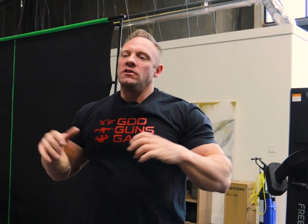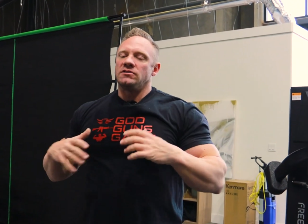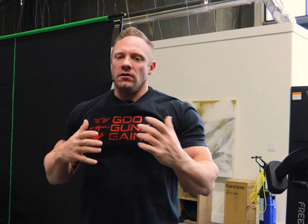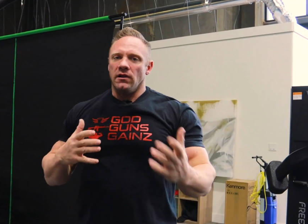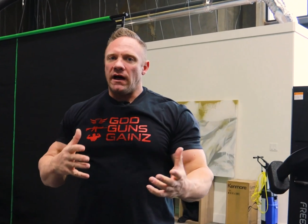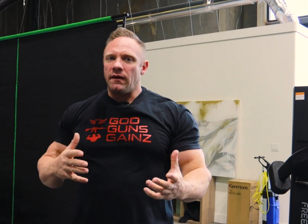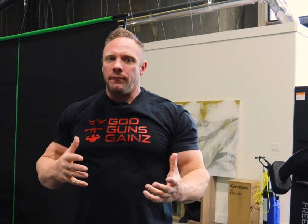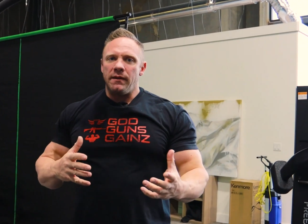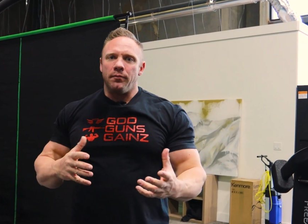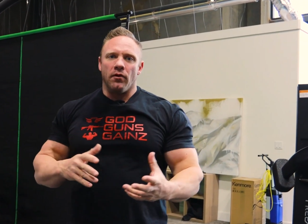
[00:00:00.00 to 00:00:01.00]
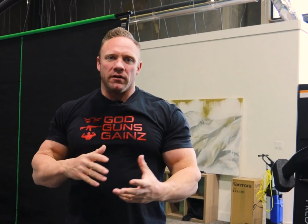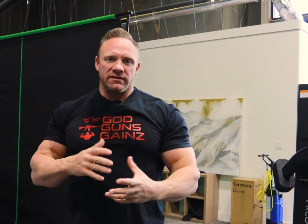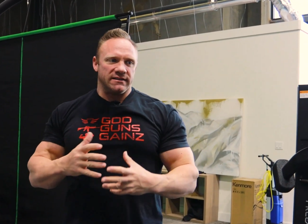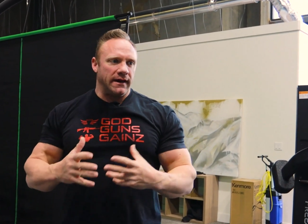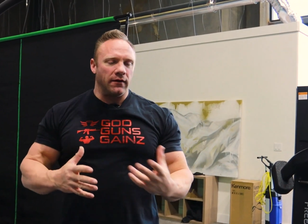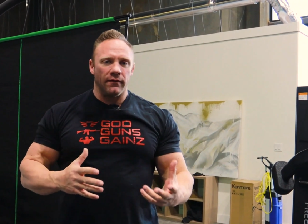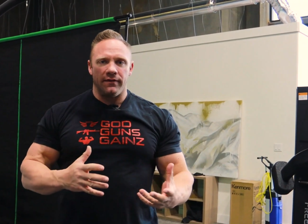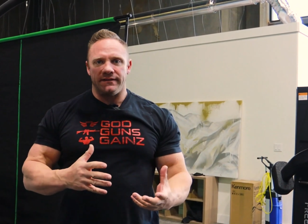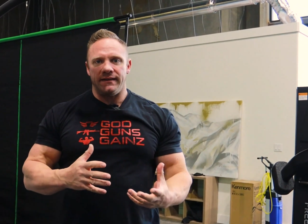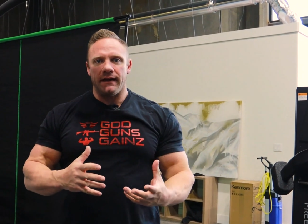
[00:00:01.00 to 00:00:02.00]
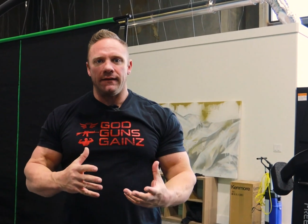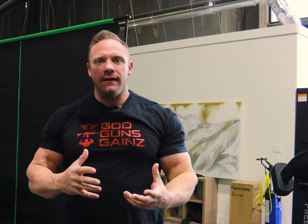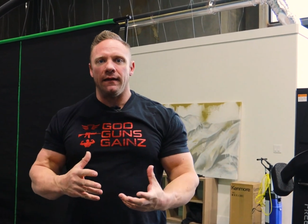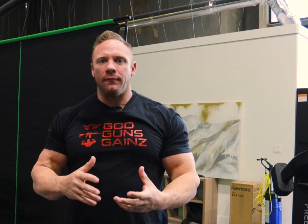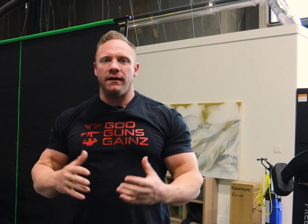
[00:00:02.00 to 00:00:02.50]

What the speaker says: So a lot of people are scared of this technique